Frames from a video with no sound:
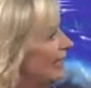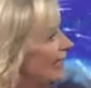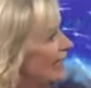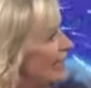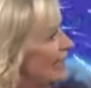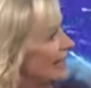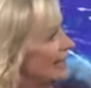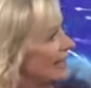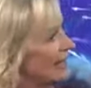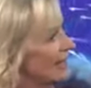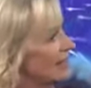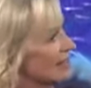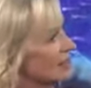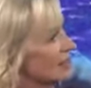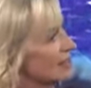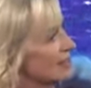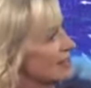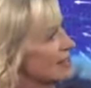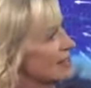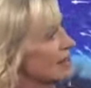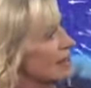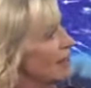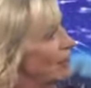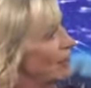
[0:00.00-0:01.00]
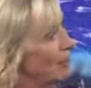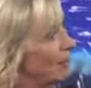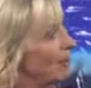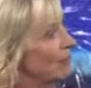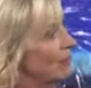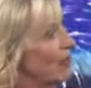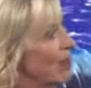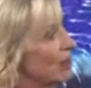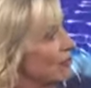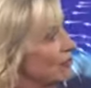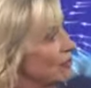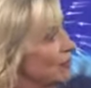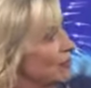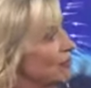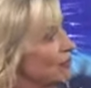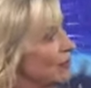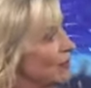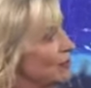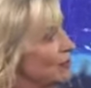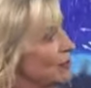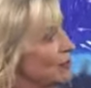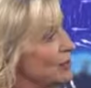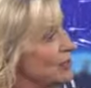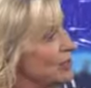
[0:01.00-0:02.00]
In the hills, above
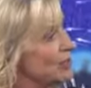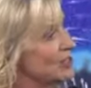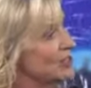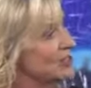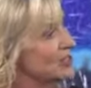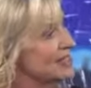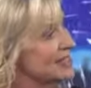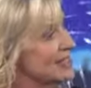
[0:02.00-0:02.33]
150 metres,